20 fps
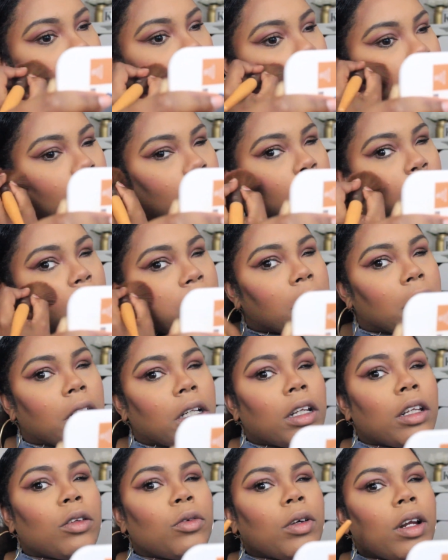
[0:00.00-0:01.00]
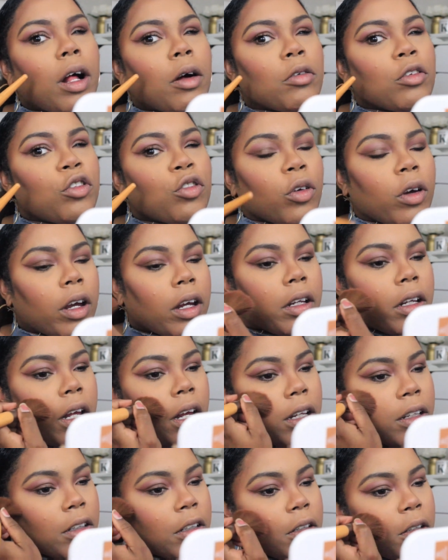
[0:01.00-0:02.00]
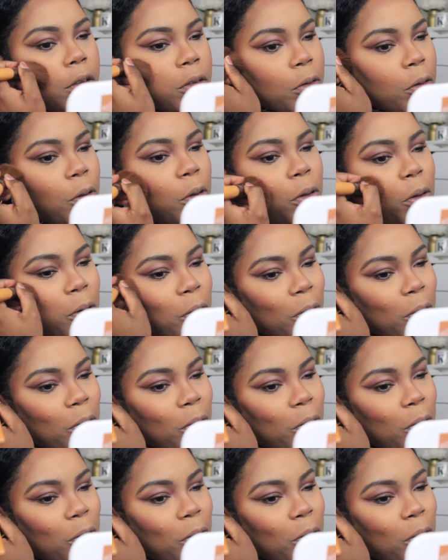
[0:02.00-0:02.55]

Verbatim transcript: so yeah that's what I was trying not to do